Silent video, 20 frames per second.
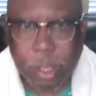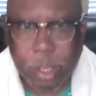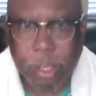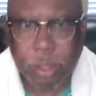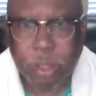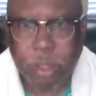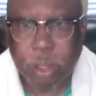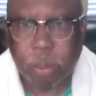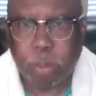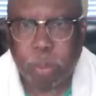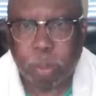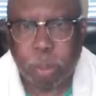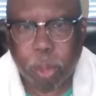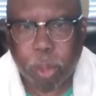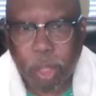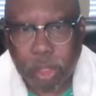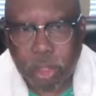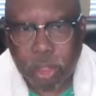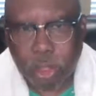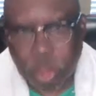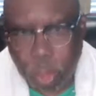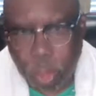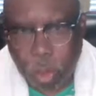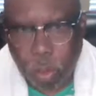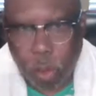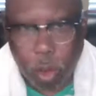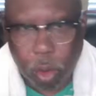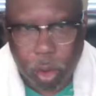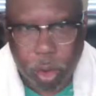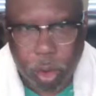to preach
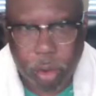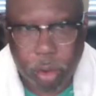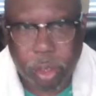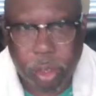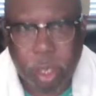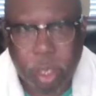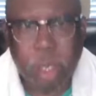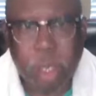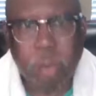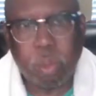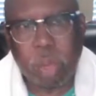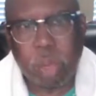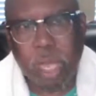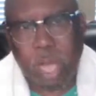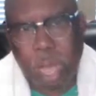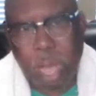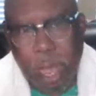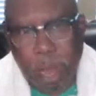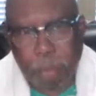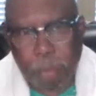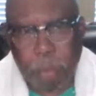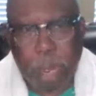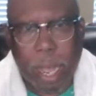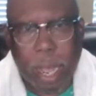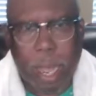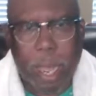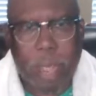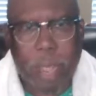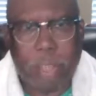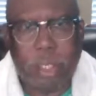your word. We hide
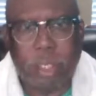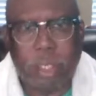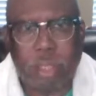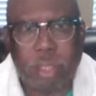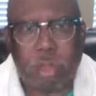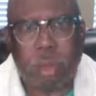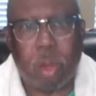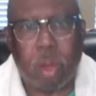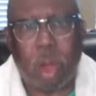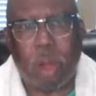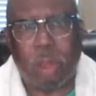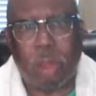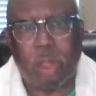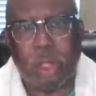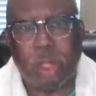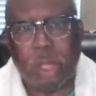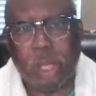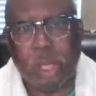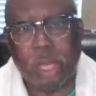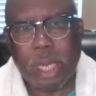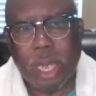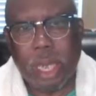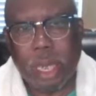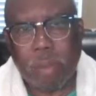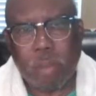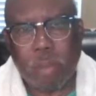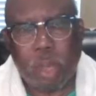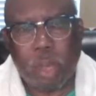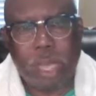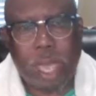behind this cross
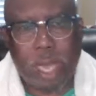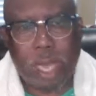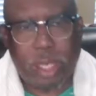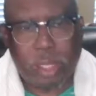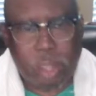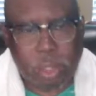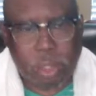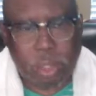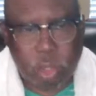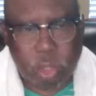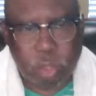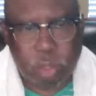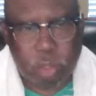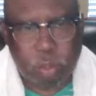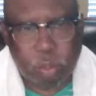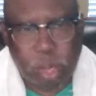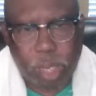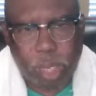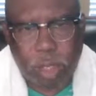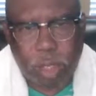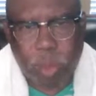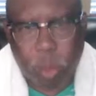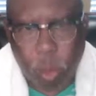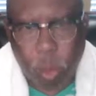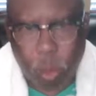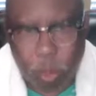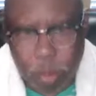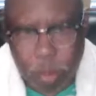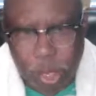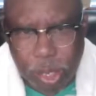and we ask that you speak
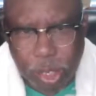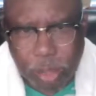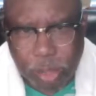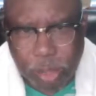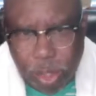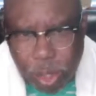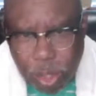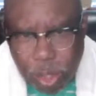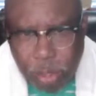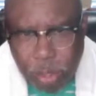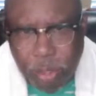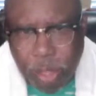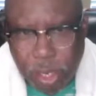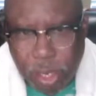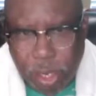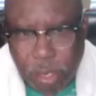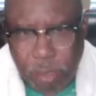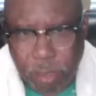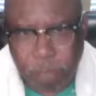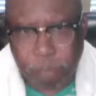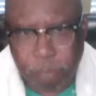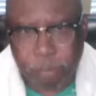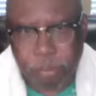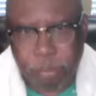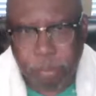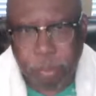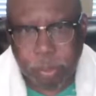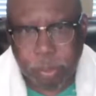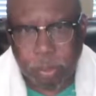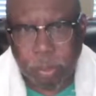through me to them.
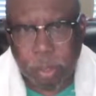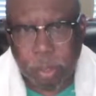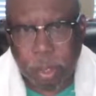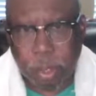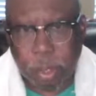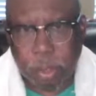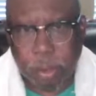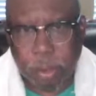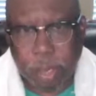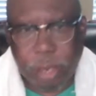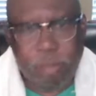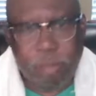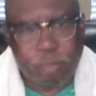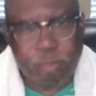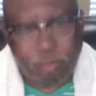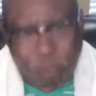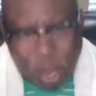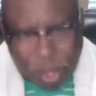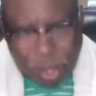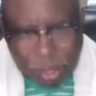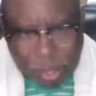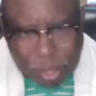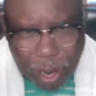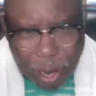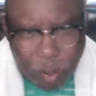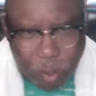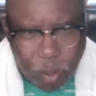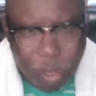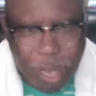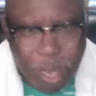And Father
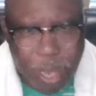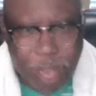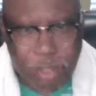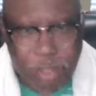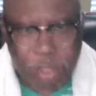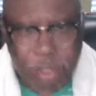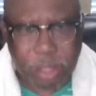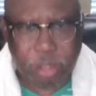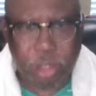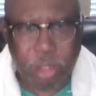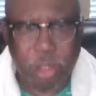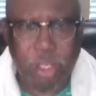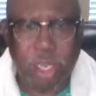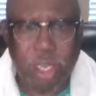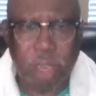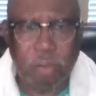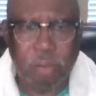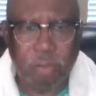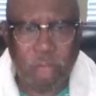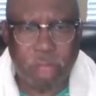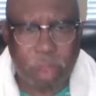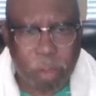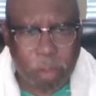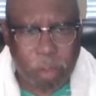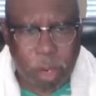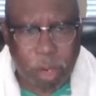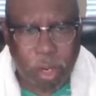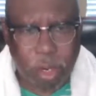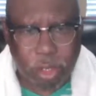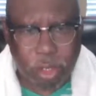God, we ask that you give them
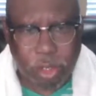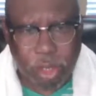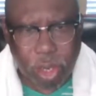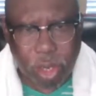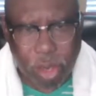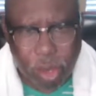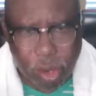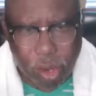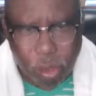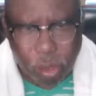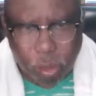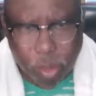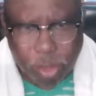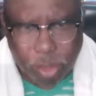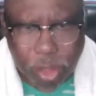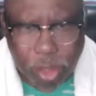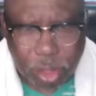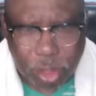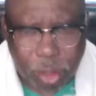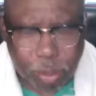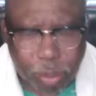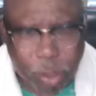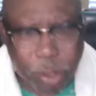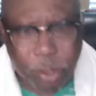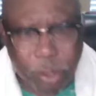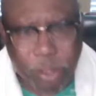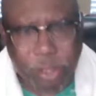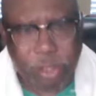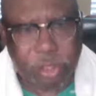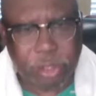ears to hear what the
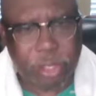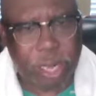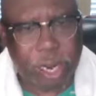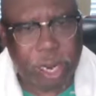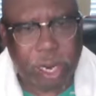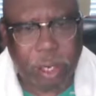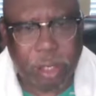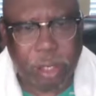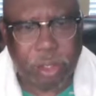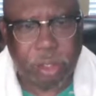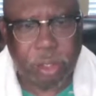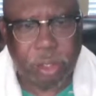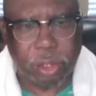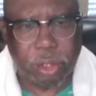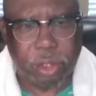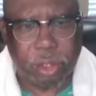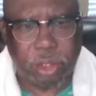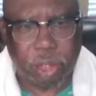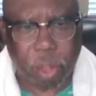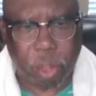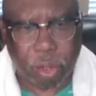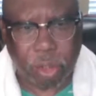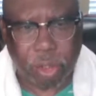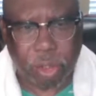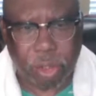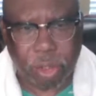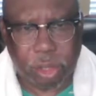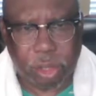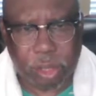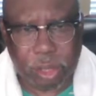Spirit is saying unto the
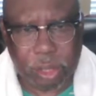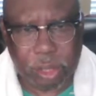churches.